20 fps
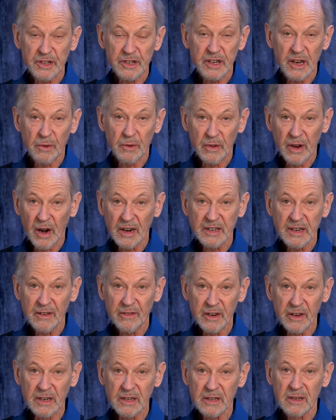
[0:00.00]
their presence
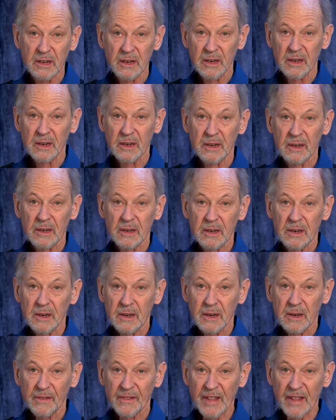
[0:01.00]
and their activities.
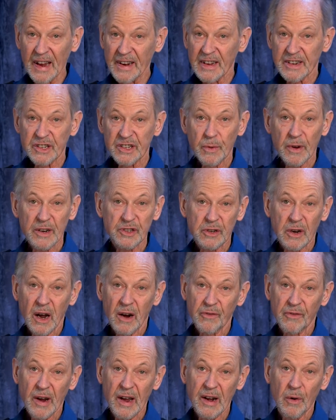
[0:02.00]
That gets
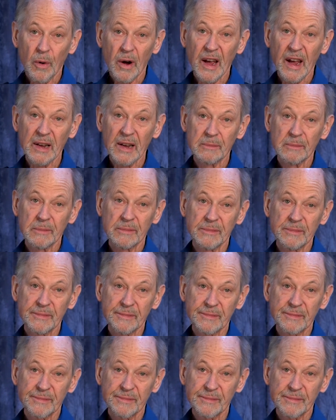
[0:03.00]
switched off right away.